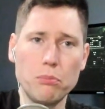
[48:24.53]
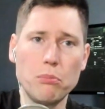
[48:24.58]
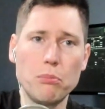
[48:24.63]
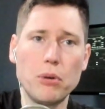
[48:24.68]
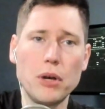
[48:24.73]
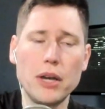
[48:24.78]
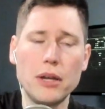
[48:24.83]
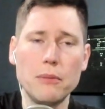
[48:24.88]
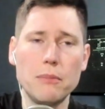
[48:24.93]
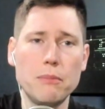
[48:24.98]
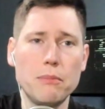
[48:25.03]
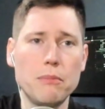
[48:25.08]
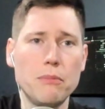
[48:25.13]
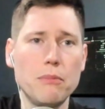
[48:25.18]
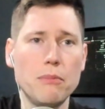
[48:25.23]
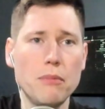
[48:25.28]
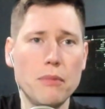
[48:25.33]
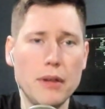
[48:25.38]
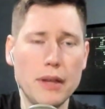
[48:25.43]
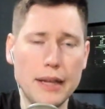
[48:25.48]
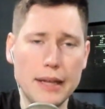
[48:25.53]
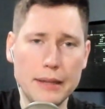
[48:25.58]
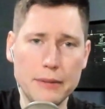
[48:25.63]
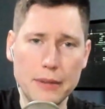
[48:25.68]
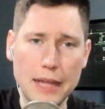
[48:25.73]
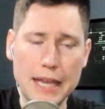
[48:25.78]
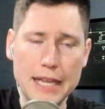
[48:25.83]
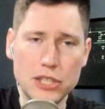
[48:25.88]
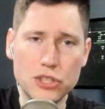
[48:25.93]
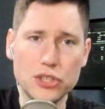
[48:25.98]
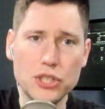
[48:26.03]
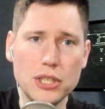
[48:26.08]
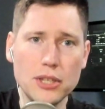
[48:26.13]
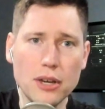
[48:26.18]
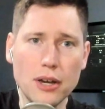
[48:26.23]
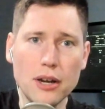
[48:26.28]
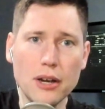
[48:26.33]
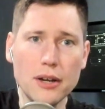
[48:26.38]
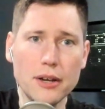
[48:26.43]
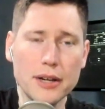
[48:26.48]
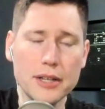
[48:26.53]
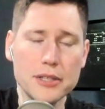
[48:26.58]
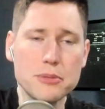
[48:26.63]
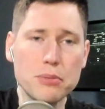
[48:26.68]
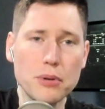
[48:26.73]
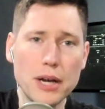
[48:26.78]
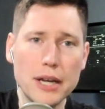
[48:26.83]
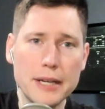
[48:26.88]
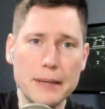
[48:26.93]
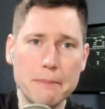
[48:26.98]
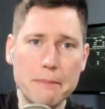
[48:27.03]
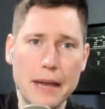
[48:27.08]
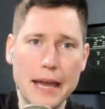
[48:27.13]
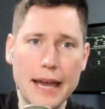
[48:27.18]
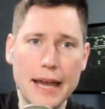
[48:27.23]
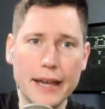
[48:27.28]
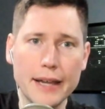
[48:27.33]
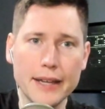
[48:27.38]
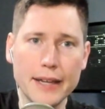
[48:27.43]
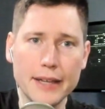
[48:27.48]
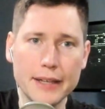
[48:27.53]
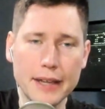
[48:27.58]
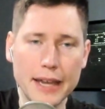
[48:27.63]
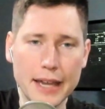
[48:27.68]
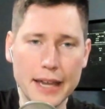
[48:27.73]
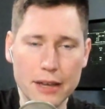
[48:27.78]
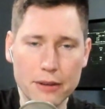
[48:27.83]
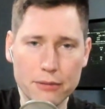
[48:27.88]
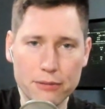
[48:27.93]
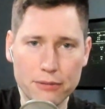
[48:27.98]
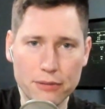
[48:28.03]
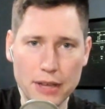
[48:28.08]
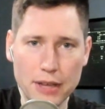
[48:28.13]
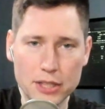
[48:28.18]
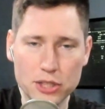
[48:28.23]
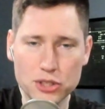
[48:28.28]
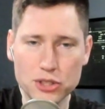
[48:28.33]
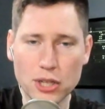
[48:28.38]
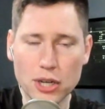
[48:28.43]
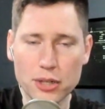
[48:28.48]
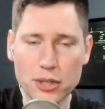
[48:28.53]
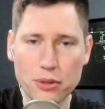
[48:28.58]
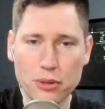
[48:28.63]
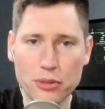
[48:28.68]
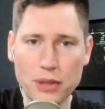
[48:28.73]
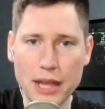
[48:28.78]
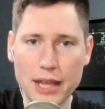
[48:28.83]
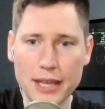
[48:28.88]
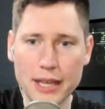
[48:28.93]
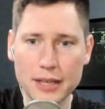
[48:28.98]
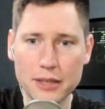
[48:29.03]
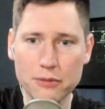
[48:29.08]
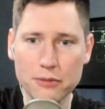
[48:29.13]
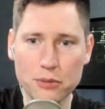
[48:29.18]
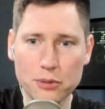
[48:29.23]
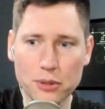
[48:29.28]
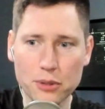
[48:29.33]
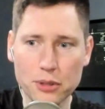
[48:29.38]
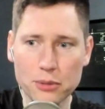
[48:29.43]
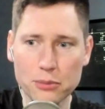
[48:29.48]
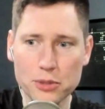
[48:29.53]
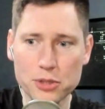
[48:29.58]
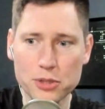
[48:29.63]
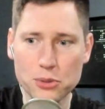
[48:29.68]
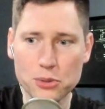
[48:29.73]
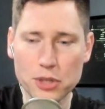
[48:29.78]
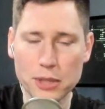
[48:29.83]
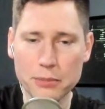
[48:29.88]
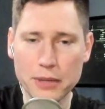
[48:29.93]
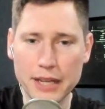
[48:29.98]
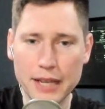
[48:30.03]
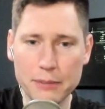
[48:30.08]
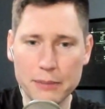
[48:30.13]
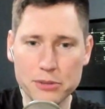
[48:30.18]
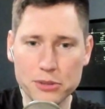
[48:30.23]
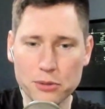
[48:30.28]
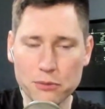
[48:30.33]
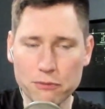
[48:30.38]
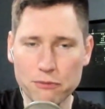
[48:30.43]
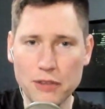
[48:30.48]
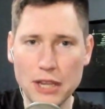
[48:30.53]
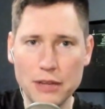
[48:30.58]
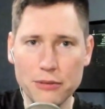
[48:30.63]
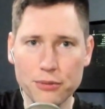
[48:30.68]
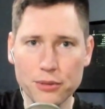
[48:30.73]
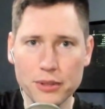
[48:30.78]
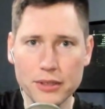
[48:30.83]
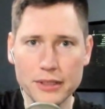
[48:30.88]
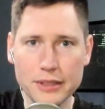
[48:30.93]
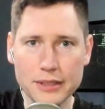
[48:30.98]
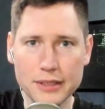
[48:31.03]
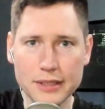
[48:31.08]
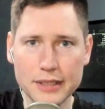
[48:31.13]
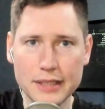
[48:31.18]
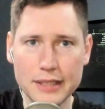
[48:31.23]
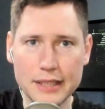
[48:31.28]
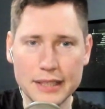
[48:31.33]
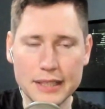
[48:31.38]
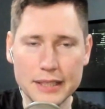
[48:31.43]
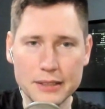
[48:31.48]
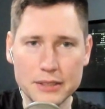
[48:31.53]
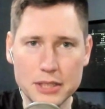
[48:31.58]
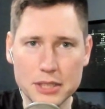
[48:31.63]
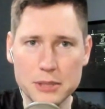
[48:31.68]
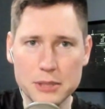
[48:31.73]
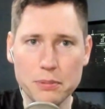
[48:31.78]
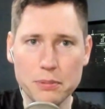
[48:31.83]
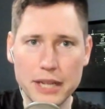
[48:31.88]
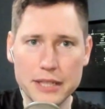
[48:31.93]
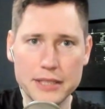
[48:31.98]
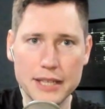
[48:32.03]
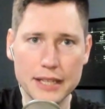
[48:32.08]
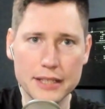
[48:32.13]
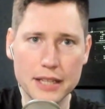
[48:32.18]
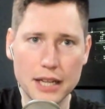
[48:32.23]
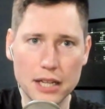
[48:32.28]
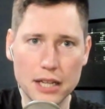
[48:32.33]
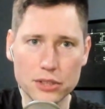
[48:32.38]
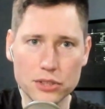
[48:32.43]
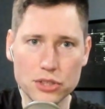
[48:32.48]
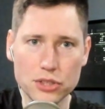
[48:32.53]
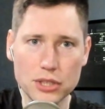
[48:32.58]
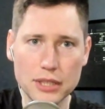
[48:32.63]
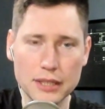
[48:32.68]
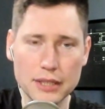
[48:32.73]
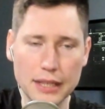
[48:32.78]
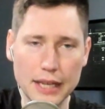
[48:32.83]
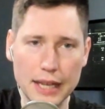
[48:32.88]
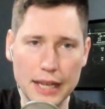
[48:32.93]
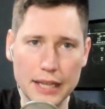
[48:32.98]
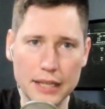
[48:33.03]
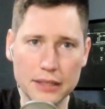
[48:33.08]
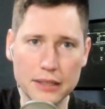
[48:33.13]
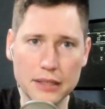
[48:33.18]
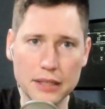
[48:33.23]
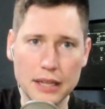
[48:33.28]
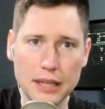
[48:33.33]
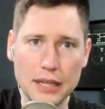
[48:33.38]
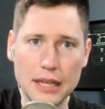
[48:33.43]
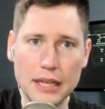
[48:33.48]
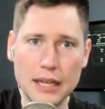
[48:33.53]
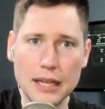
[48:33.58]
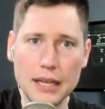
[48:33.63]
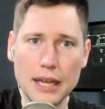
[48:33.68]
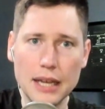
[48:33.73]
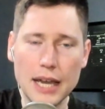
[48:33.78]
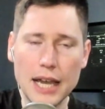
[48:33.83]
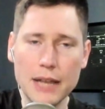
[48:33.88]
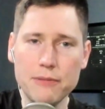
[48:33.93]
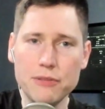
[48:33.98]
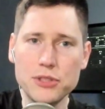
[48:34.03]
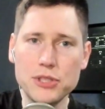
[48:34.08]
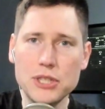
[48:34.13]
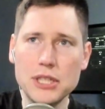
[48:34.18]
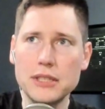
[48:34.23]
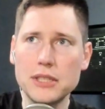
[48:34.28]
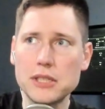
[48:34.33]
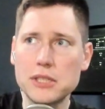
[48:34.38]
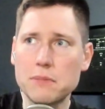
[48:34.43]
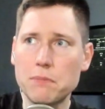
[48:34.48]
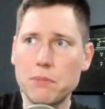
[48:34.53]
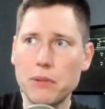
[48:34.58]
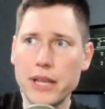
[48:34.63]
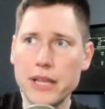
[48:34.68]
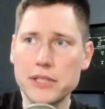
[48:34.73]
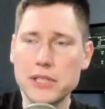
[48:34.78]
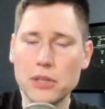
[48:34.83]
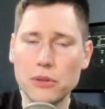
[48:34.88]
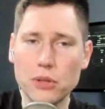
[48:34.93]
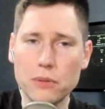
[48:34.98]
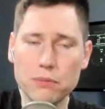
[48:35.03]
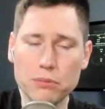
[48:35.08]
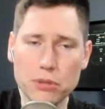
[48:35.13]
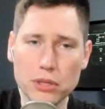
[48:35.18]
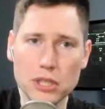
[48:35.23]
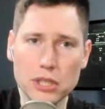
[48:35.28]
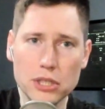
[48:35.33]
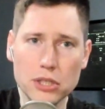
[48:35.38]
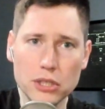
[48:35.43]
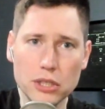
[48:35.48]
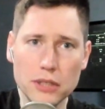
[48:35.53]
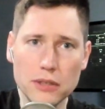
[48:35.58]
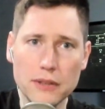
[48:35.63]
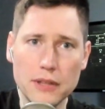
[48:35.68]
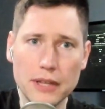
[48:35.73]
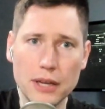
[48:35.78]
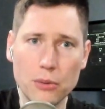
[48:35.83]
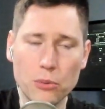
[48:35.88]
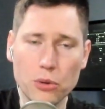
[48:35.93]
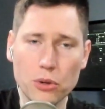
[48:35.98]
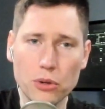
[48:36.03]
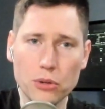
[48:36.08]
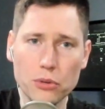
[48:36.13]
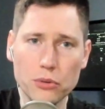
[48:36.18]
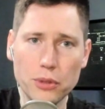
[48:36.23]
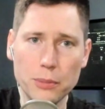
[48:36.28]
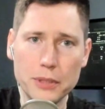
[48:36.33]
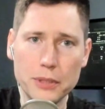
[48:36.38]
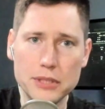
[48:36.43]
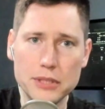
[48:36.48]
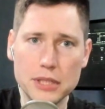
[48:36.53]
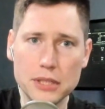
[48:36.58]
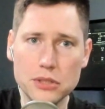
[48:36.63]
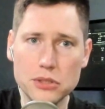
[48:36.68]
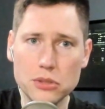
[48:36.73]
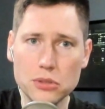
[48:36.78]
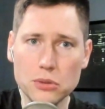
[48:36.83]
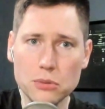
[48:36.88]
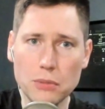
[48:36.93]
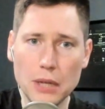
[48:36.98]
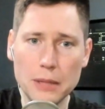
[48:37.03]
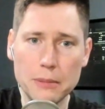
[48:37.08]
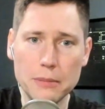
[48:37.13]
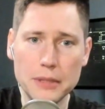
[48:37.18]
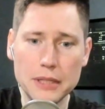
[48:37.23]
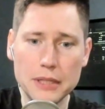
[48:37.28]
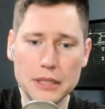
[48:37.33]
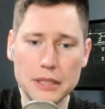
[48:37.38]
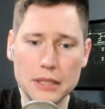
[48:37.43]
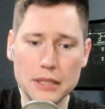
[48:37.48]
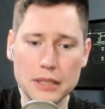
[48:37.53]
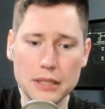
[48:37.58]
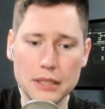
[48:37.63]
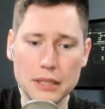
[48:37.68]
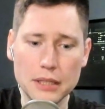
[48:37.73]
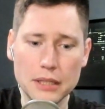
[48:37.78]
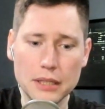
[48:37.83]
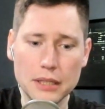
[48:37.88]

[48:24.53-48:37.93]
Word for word: But HDR has brought it back. I have HDR to thank for restoring my absolute favorite display technology. And I've seen displays that look pretty good that were limited to maybe